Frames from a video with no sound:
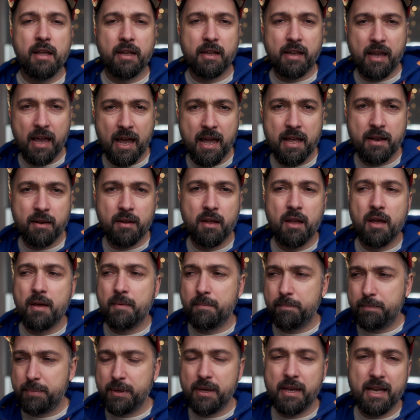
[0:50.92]
can
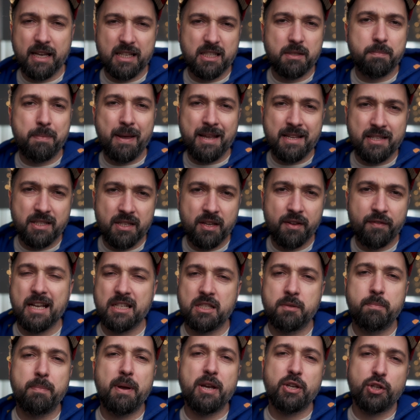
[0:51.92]
be expensive,
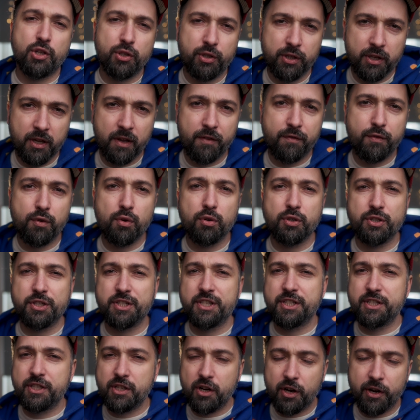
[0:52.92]
especially if you are
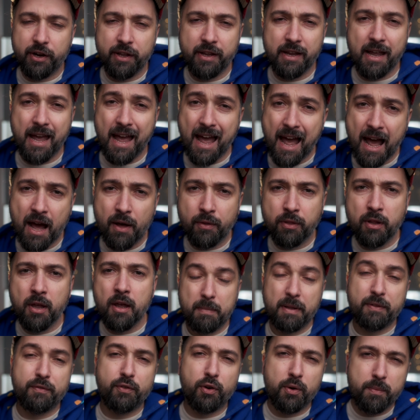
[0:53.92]
starting out.
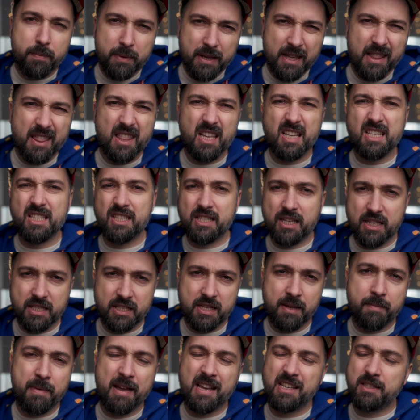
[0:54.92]
But for me, this
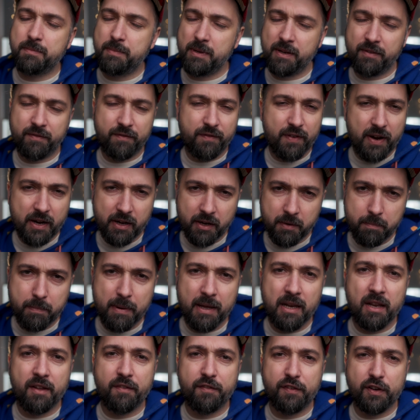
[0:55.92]
system has been very
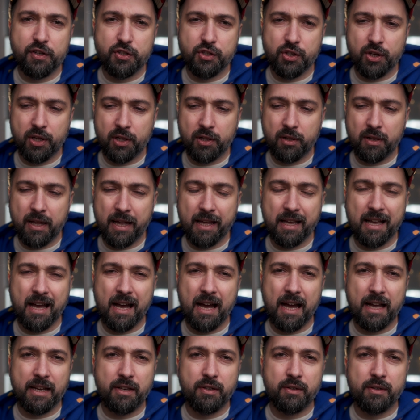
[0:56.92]
beneficial. Like
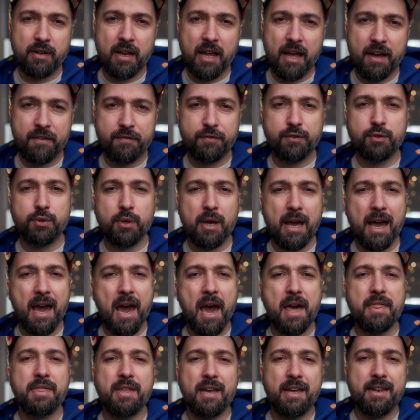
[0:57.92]
I don't have to
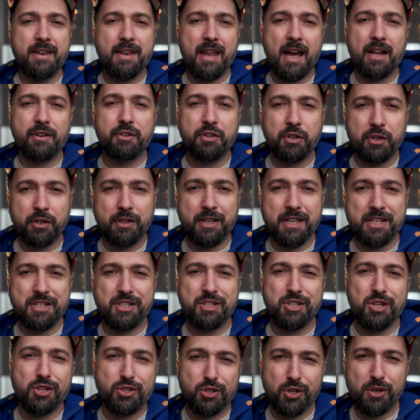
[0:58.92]
add another
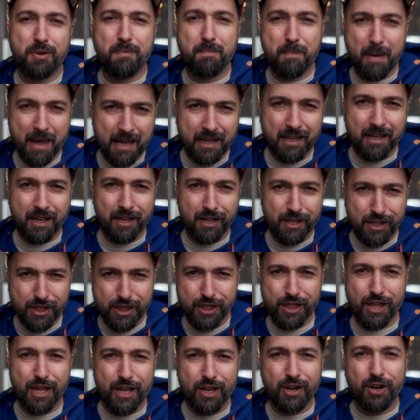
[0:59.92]
decision-making
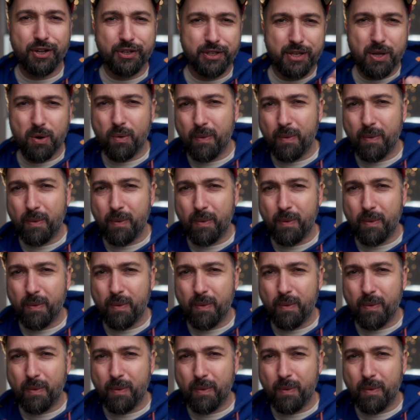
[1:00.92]
thing on the